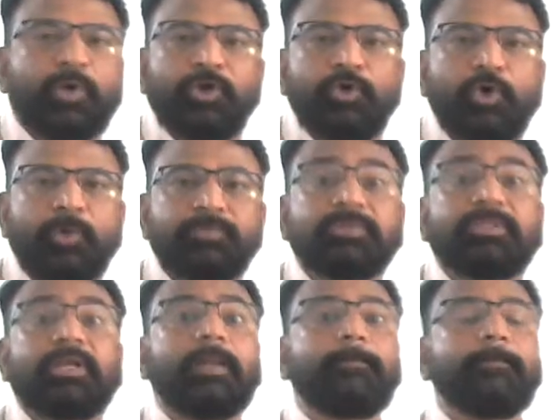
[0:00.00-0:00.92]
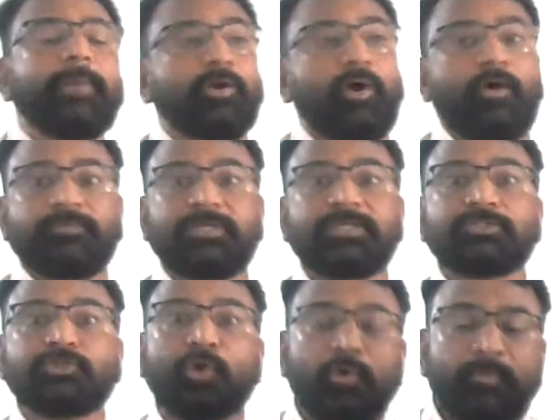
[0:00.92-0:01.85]
What you observe? The number of the
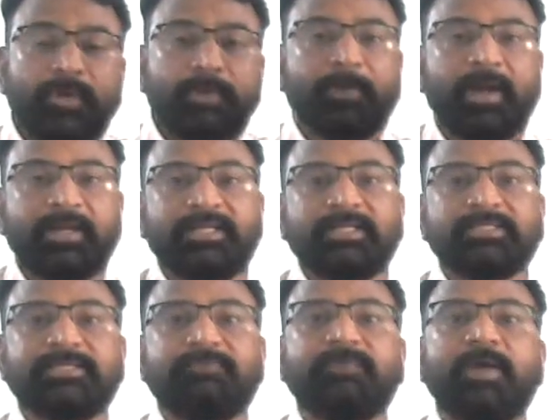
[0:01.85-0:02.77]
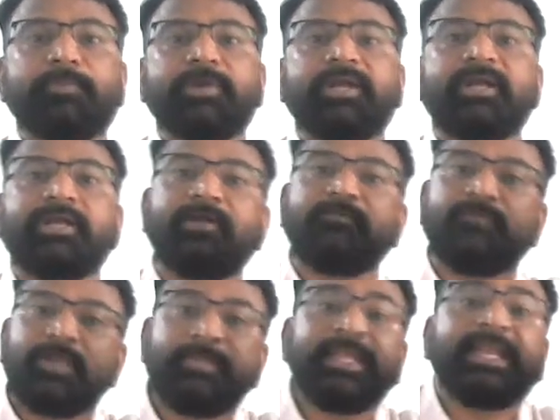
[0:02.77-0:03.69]
solvent particles evaporated
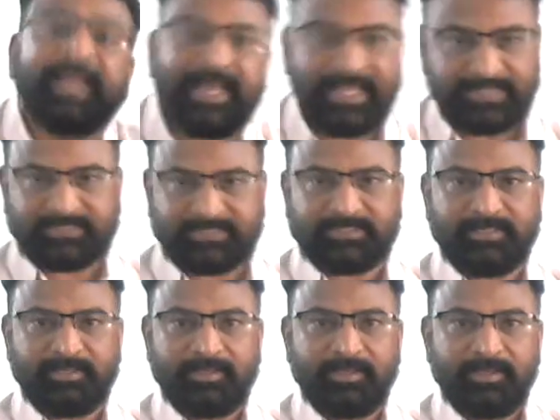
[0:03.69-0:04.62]
will be less.